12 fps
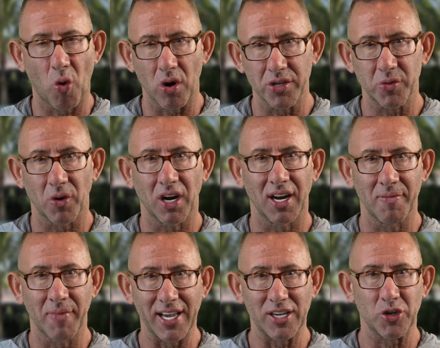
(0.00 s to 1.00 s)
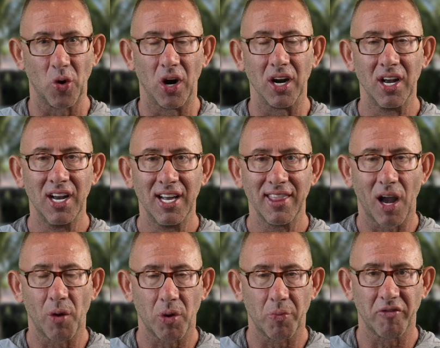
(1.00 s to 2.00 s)
course, we're going to make sure
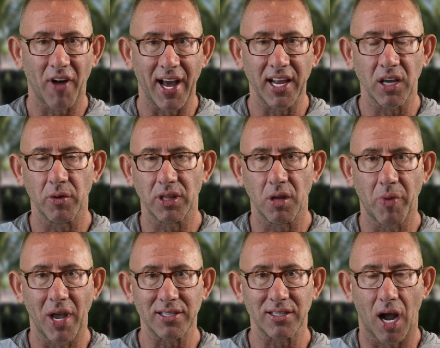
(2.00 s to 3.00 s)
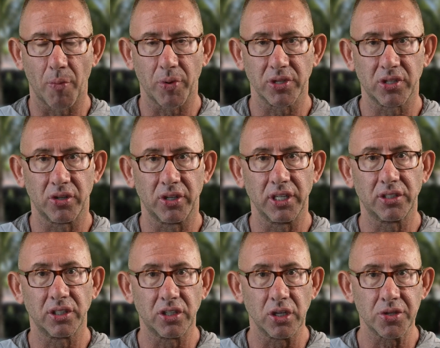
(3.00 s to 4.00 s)
that we're providing you with the best opportunity
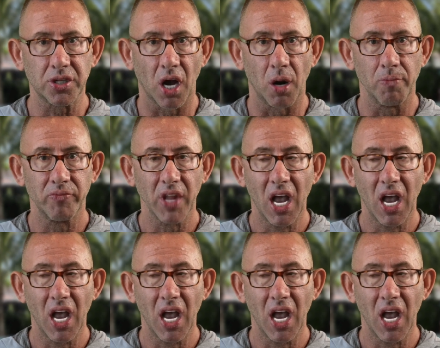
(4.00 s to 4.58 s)
to do so.